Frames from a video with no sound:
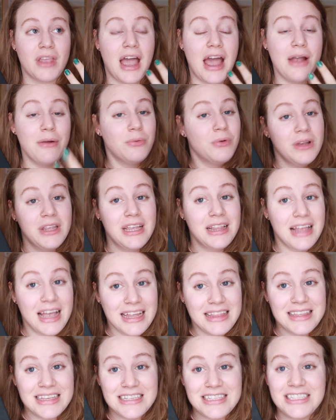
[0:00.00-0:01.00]
I really
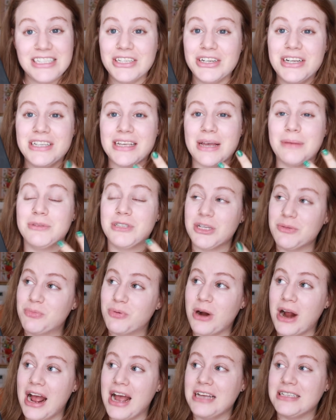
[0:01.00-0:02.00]
like this series. I'm
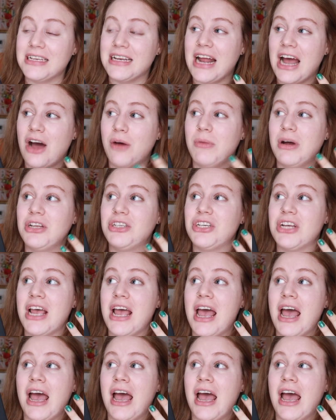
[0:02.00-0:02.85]
surprised at how much